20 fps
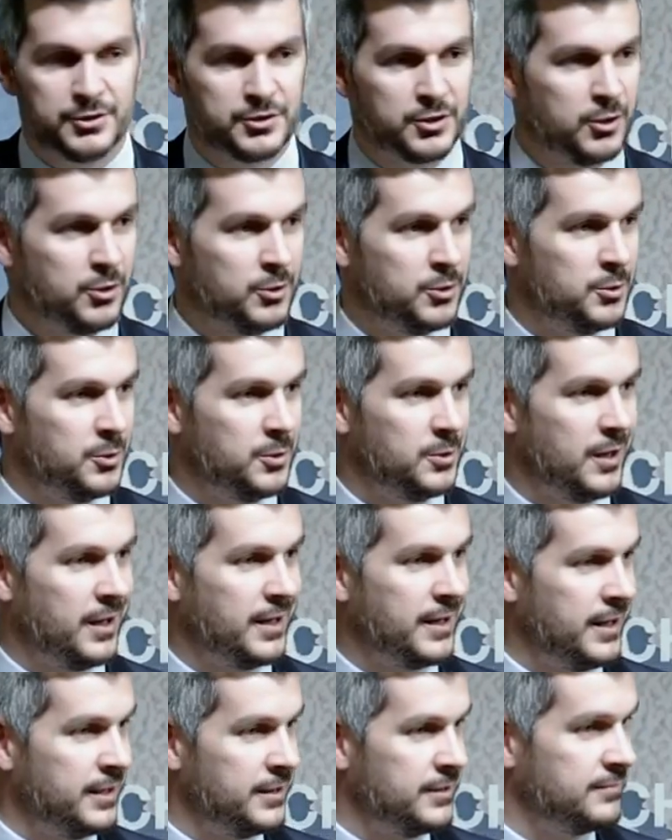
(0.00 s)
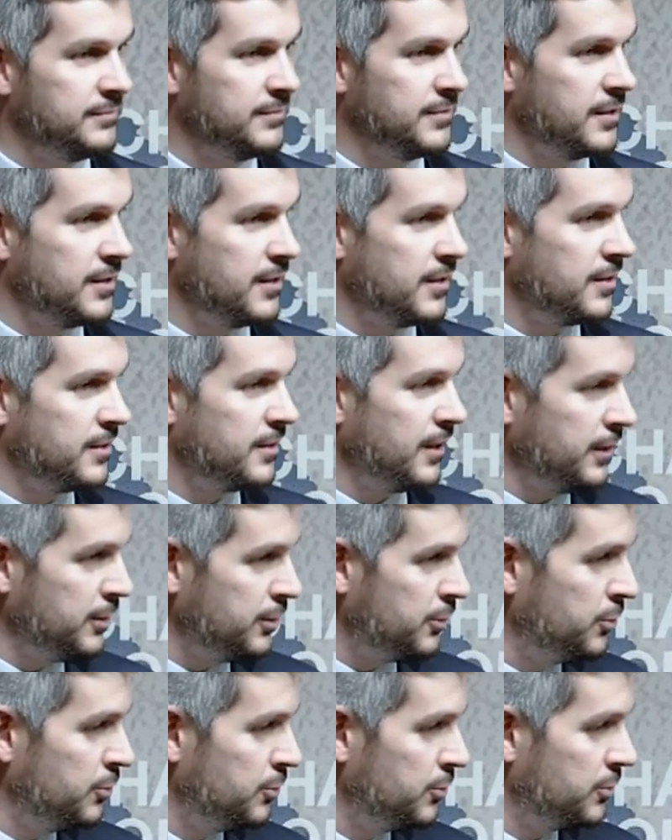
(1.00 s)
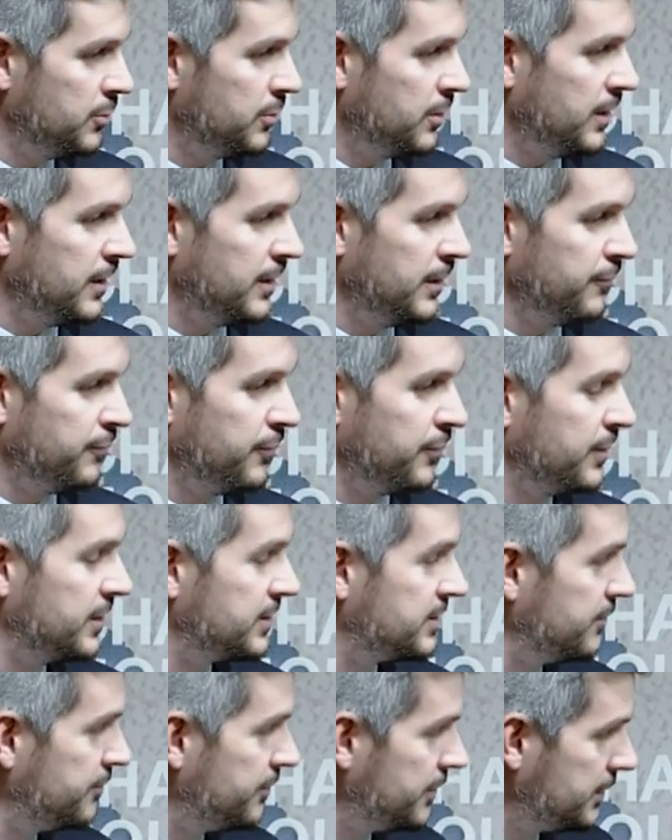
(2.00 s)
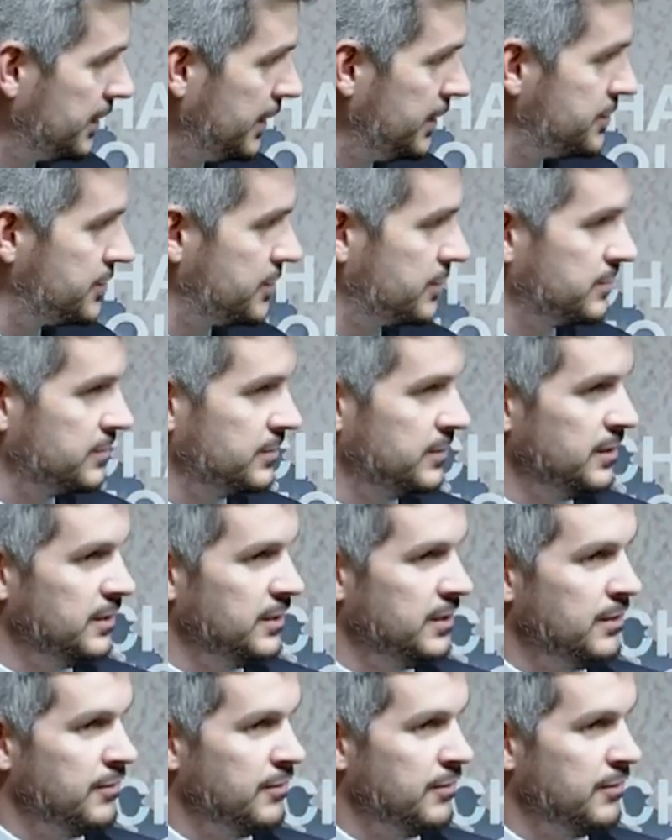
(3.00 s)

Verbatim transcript: So again, thank you again for this invitation.